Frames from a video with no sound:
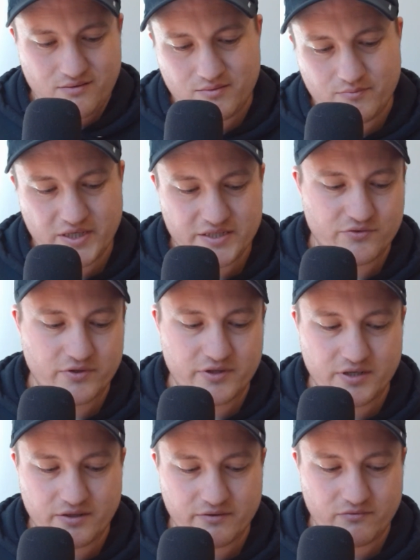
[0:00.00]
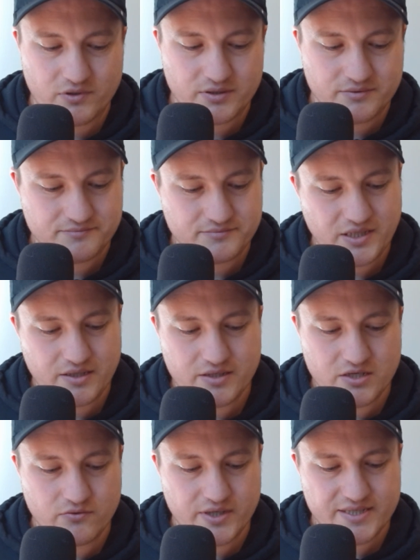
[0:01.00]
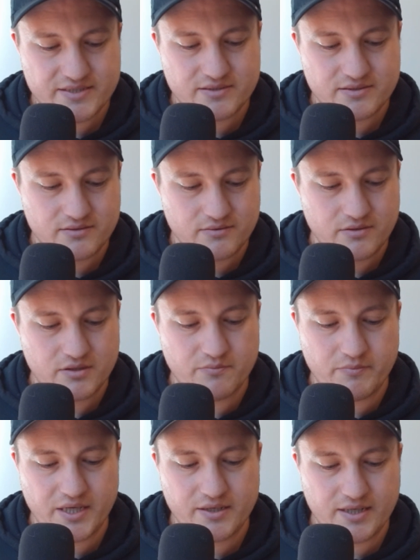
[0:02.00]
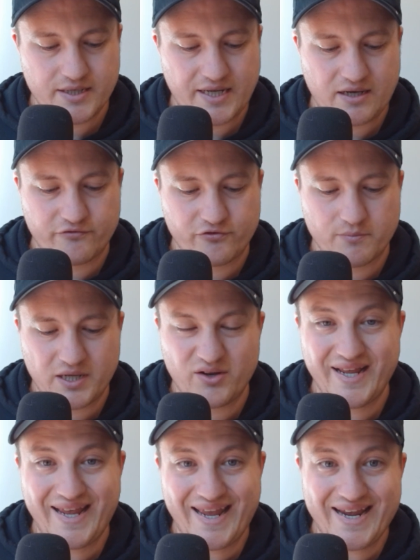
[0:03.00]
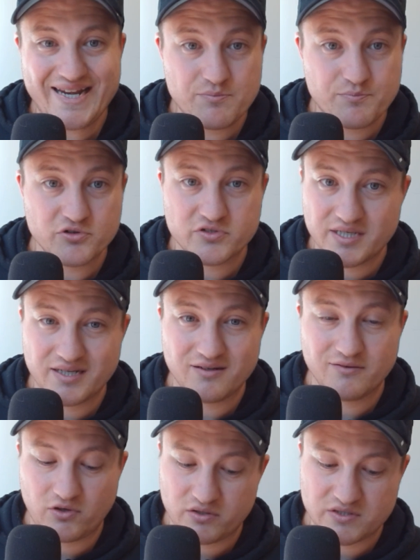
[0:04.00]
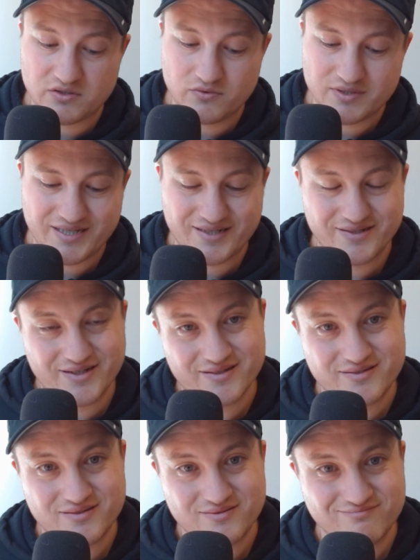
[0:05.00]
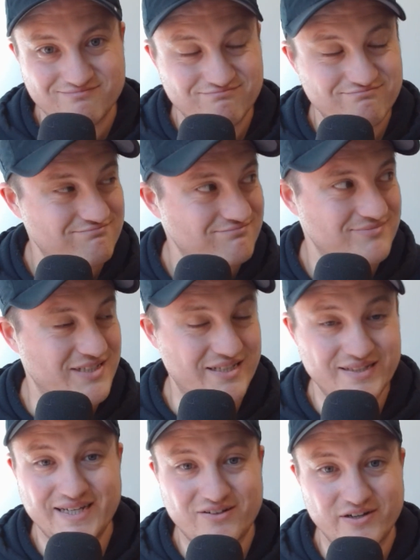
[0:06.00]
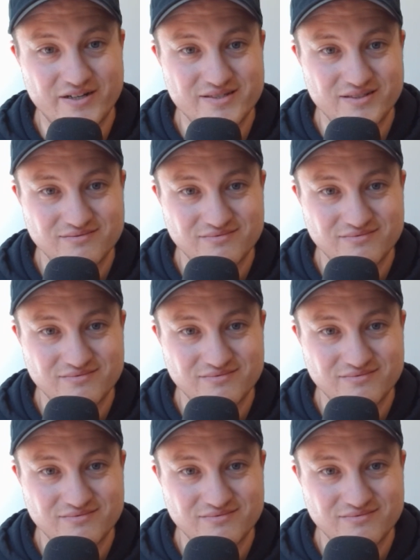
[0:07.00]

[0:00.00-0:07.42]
Let me hit you with another one. In the U.S., the men account for about 80% of all suicide deaths. Isn't that crazy?